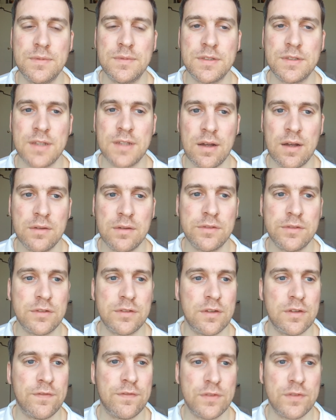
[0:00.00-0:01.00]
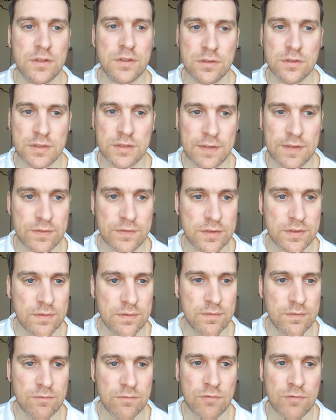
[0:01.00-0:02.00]
styles, your different
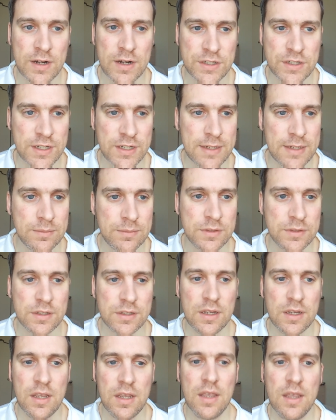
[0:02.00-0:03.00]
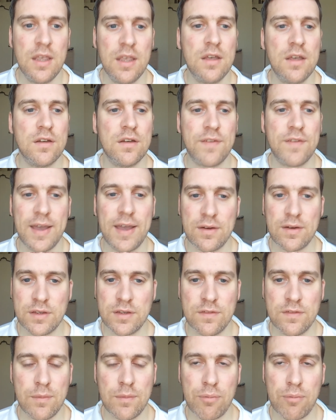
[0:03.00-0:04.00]
regimes of how
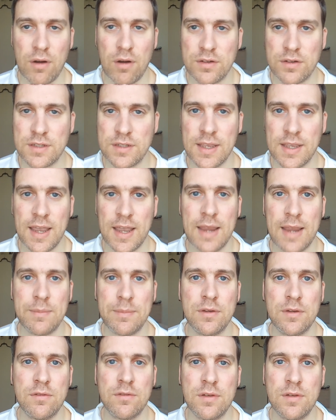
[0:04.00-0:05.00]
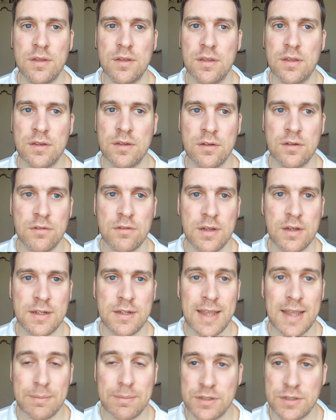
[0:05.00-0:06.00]
you've approached the game, your
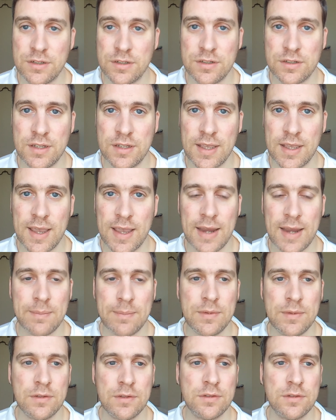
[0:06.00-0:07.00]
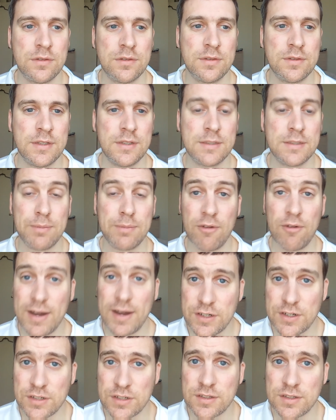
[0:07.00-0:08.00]
adaptation to the game, your
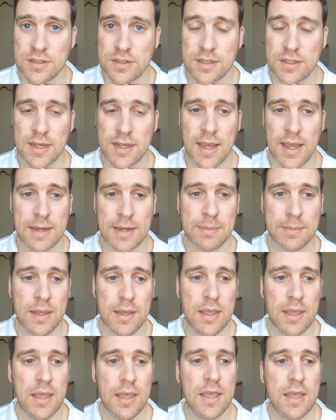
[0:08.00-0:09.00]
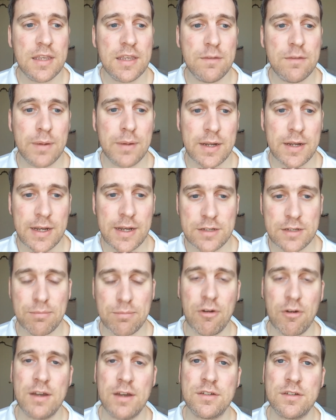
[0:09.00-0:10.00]
inspiration to the game. You've been an
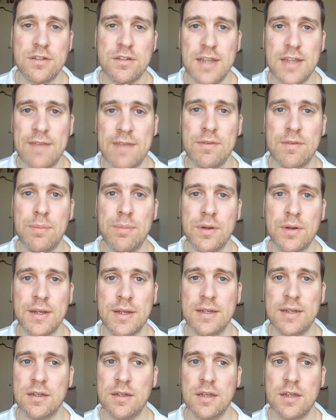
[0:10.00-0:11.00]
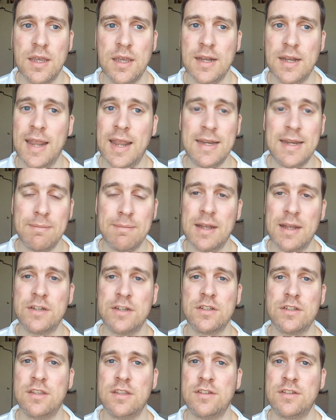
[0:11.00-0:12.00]
inspiration to everybody, and any
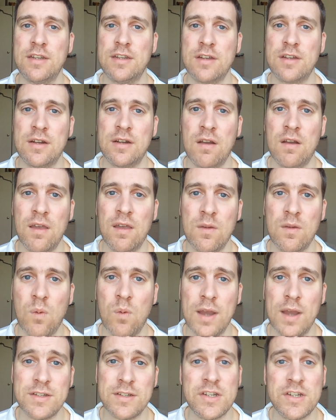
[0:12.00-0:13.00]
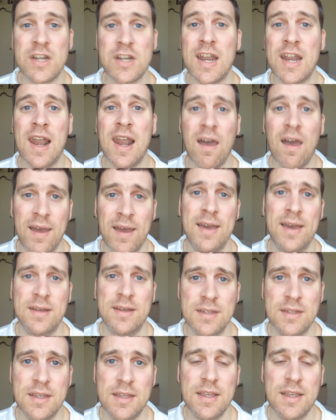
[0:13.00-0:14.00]
manager that says likewise is a liar,
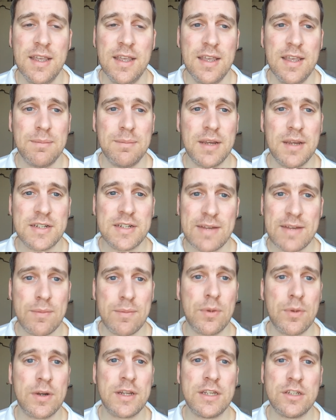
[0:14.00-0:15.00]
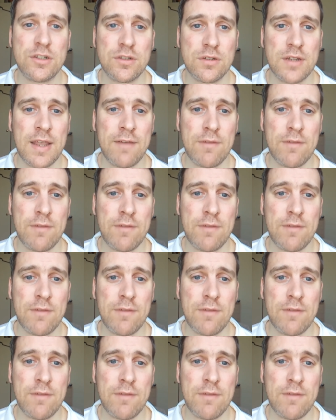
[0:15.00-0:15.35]
because everybody